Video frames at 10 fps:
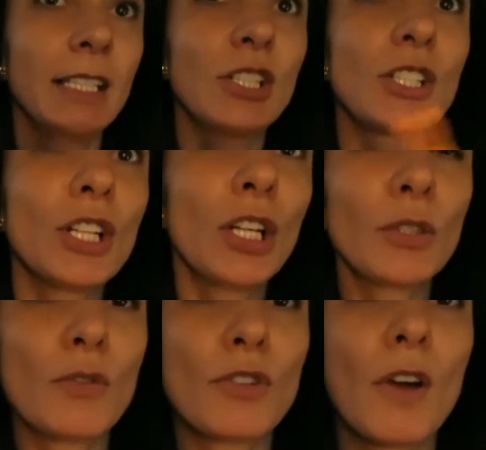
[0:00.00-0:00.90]
There's a
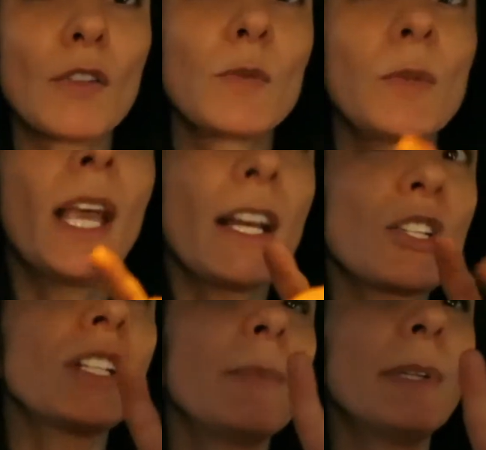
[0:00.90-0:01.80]
lot of shops. We
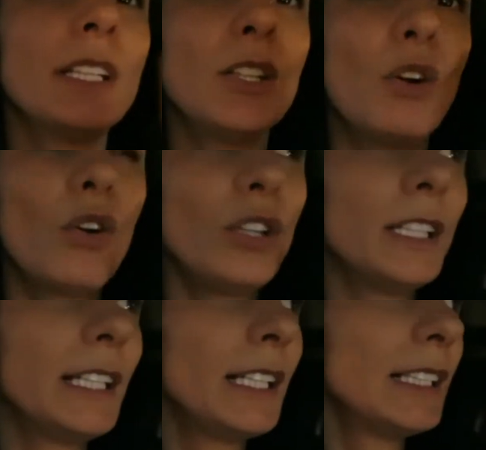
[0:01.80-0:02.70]
actually been in
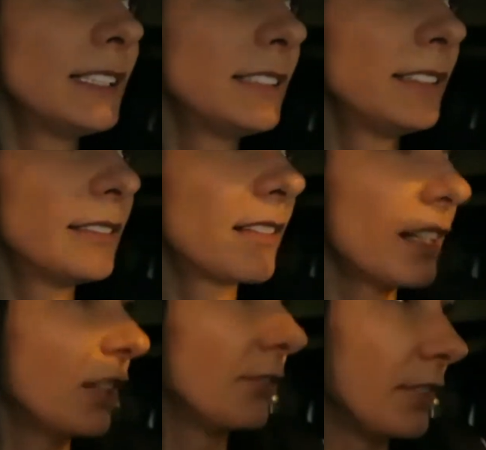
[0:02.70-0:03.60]
only
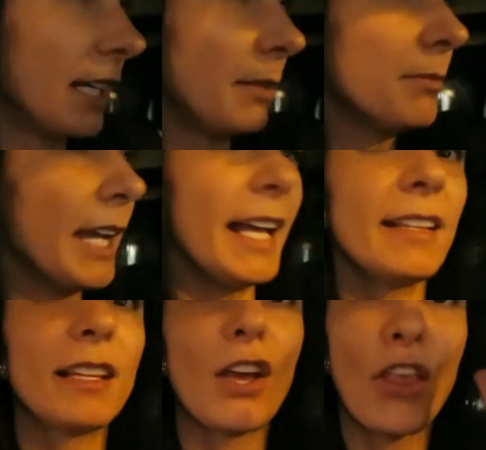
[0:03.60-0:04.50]
3 of them,
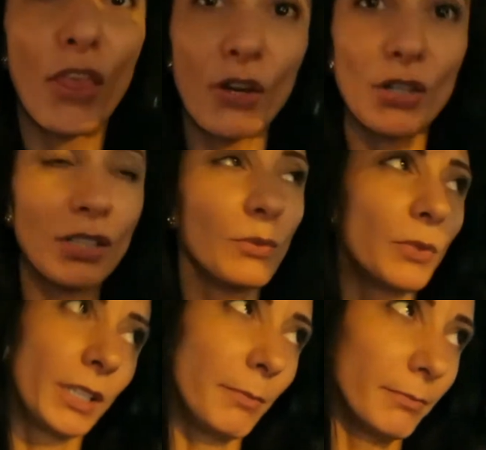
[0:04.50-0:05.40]
and the third
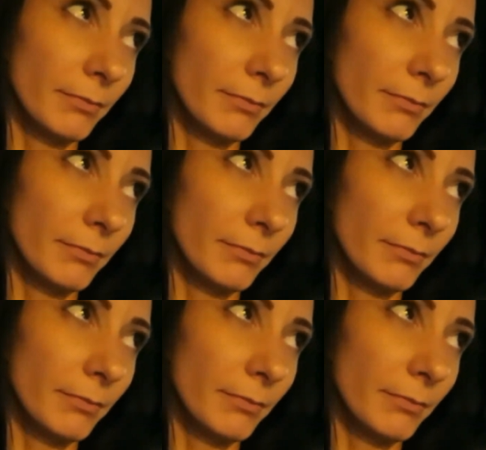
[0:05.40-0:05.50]
we